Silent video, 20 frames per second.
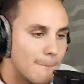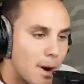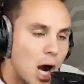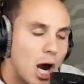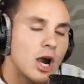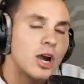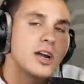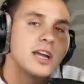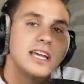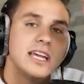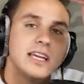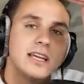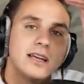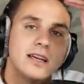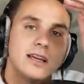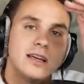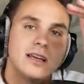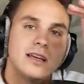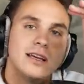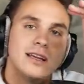Barney
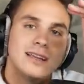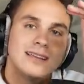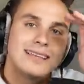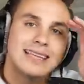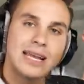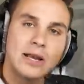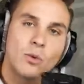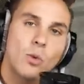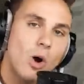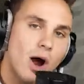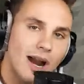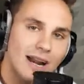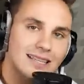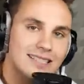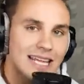didn't want to